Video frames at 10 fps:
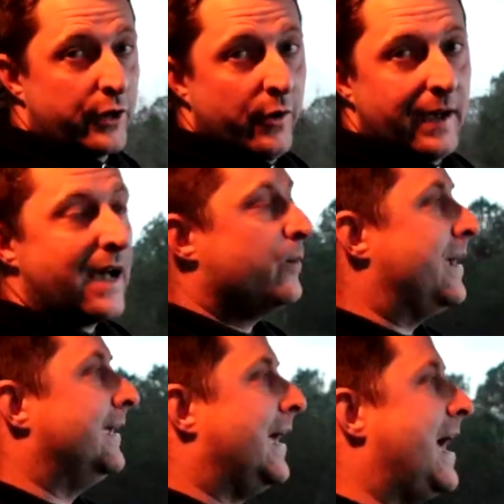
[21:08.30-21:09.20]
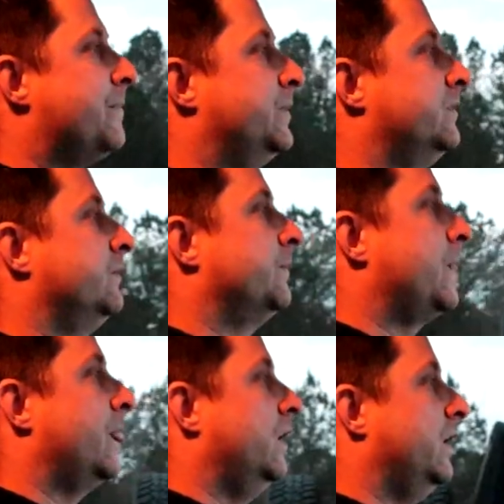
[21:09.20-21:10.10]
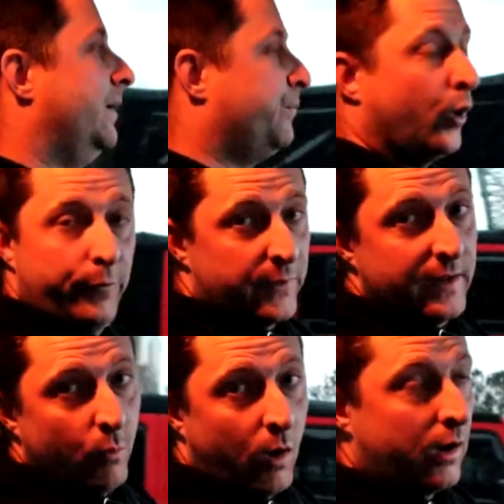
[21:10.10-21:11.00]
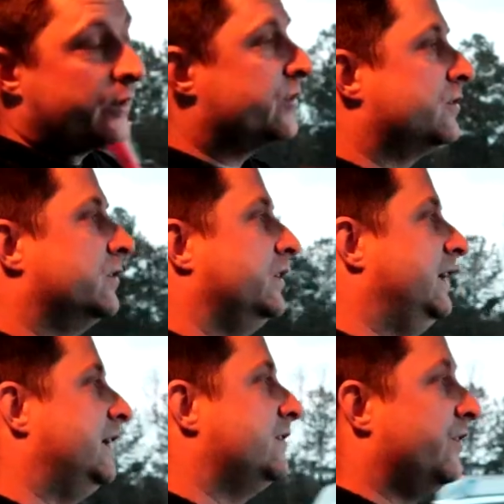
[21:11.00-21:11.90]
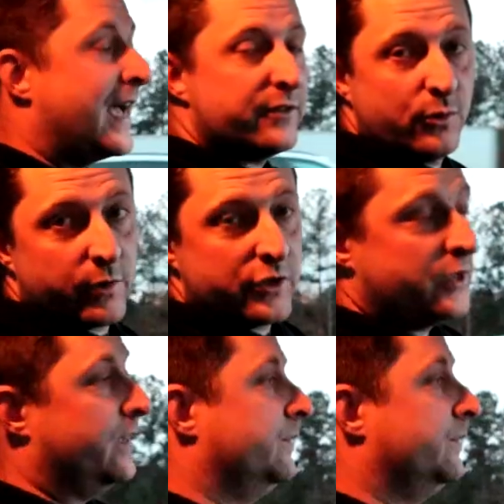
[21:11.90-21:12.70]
do it, how to make it happen, and proof that it works, and that sort of shit.